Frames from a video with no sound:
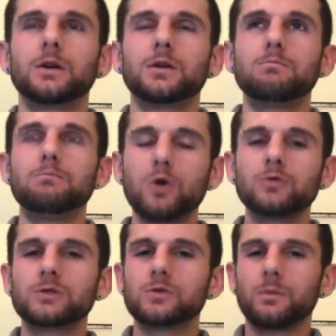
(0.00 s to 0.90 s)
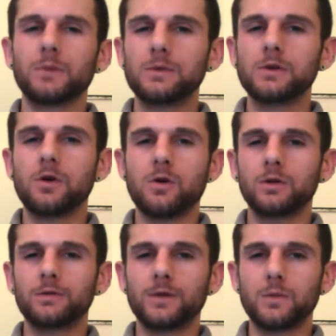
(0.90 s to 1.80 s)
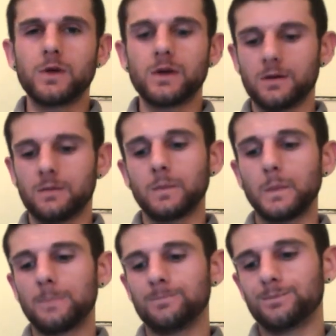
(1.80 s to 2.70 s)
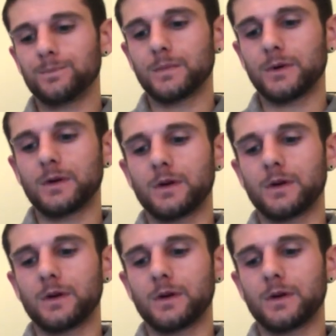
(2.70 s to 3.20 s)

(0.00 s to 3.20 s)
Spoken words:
most or maybe all of them in, but